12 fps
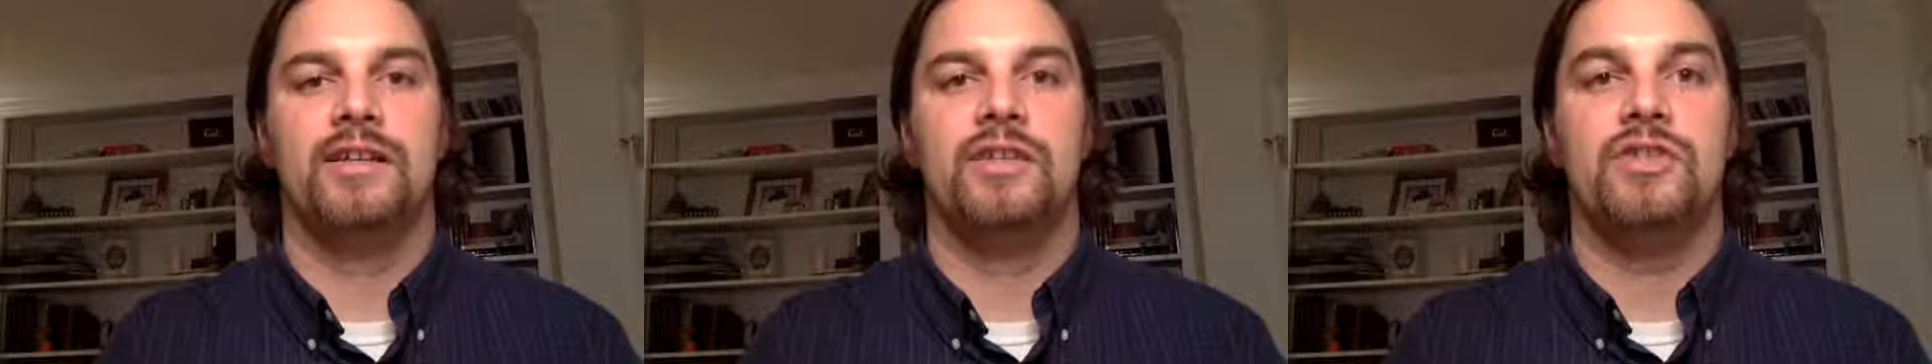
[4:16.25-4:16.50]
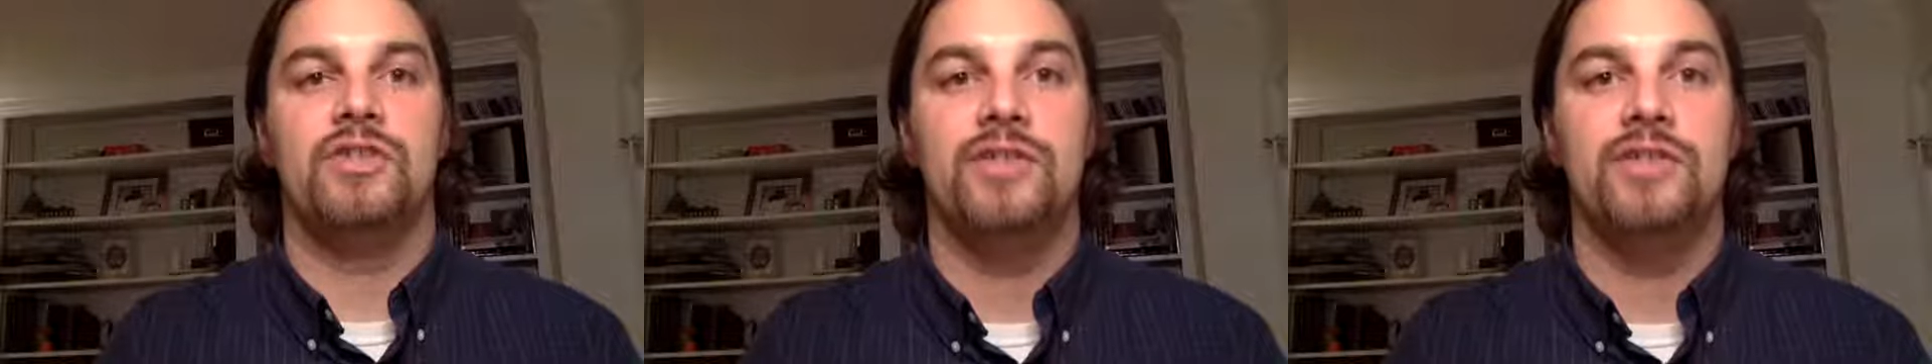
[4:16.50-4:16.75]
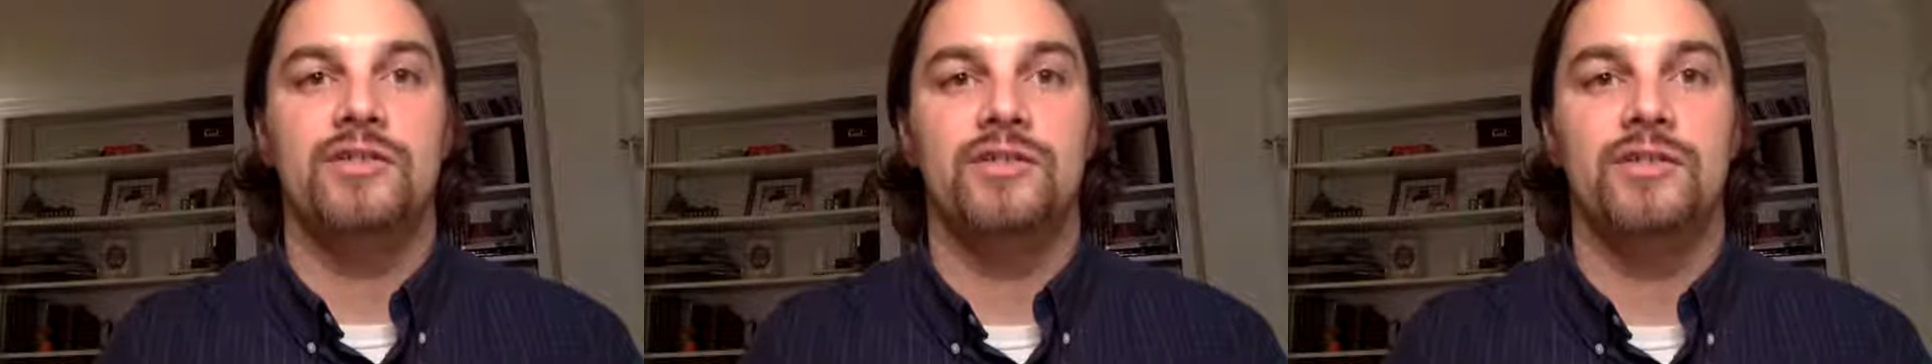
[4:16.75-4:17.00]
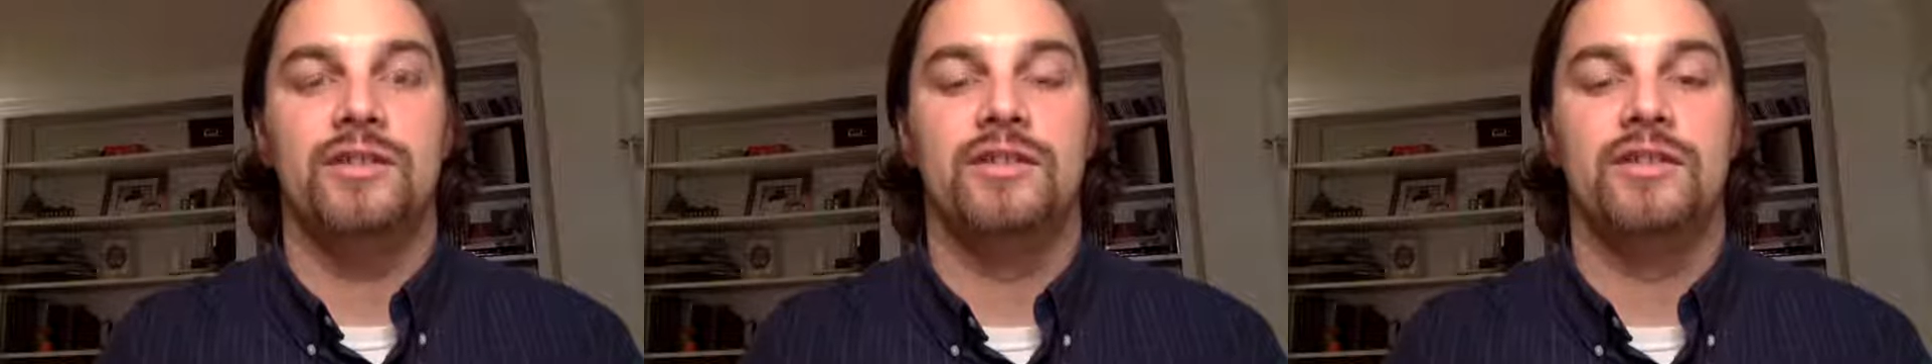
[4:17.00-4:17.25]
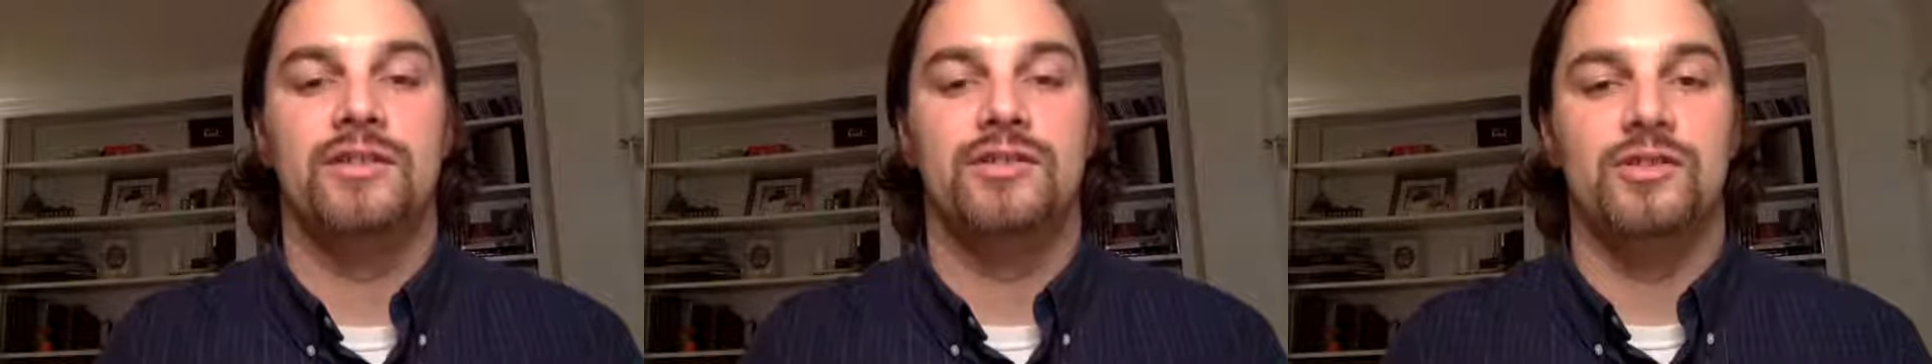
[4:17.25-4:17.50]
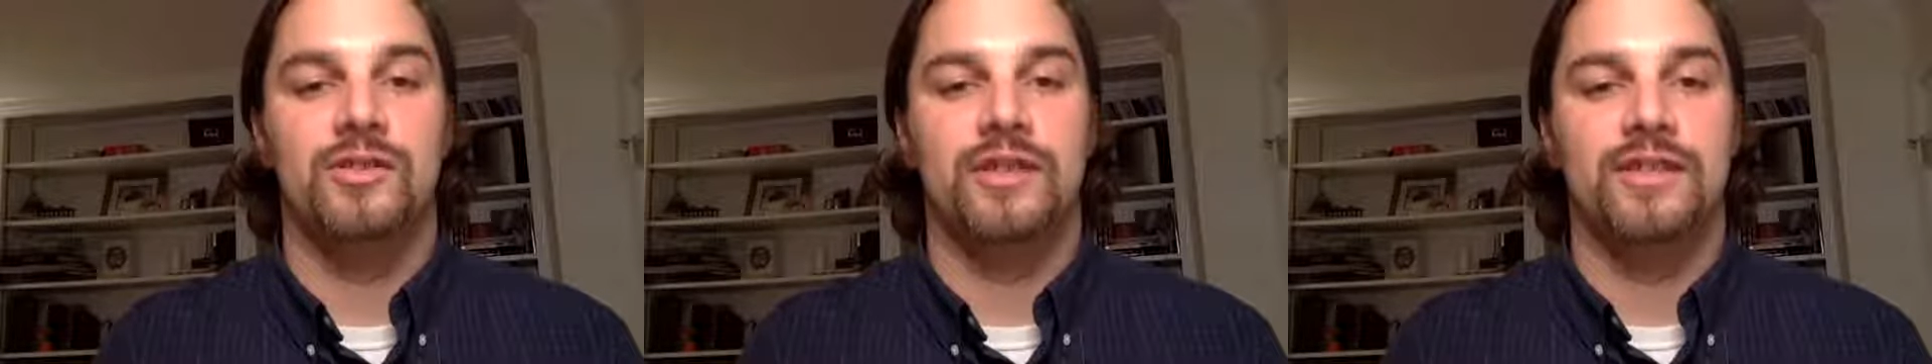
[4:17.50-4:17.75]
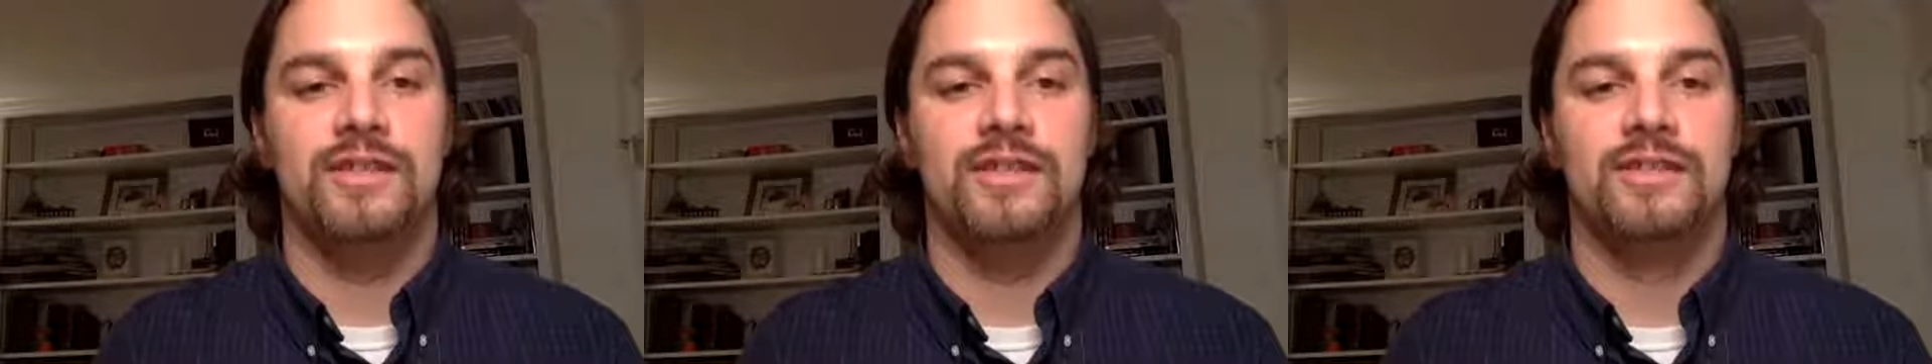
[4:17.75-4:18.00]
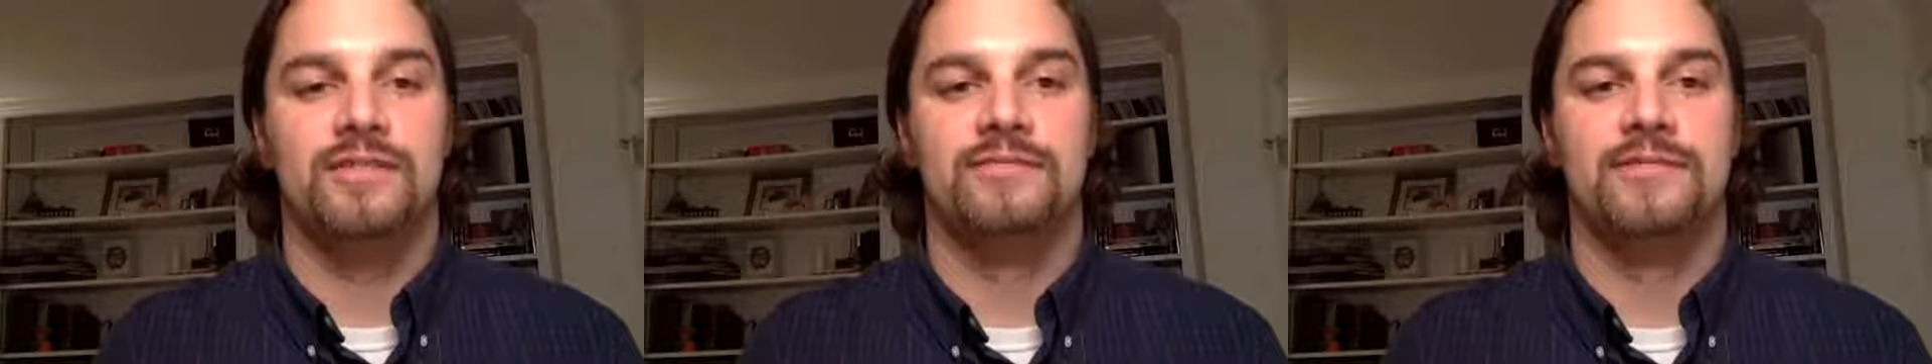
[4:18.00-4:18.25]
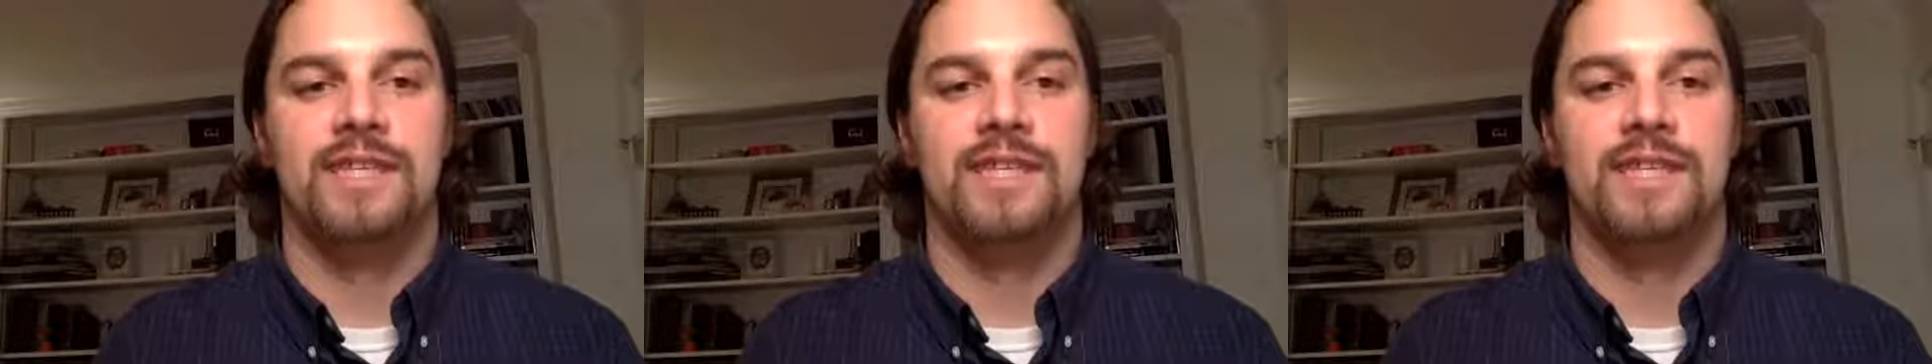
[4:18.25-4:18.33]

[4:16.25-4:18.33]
Shield the joyous,